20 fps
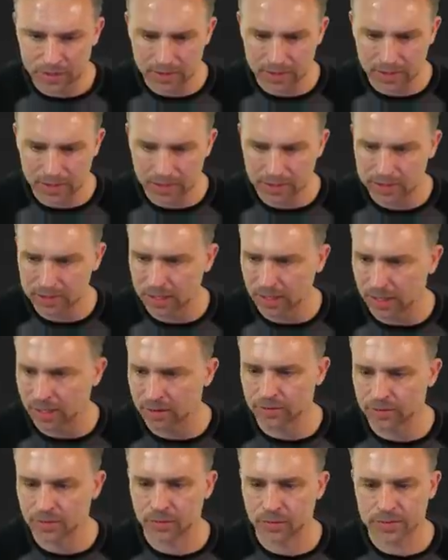and I
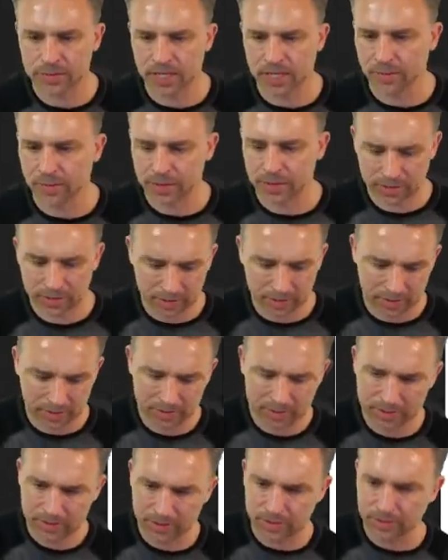don't know what's happening there.
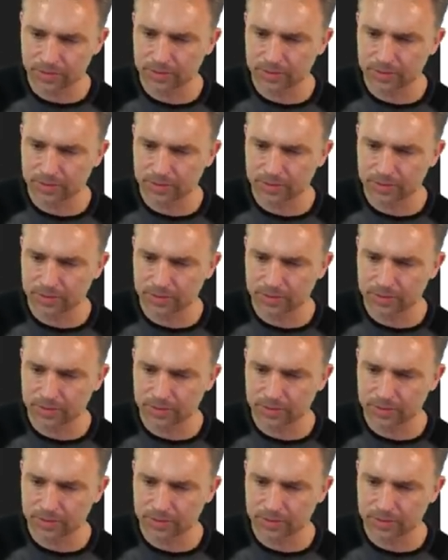So...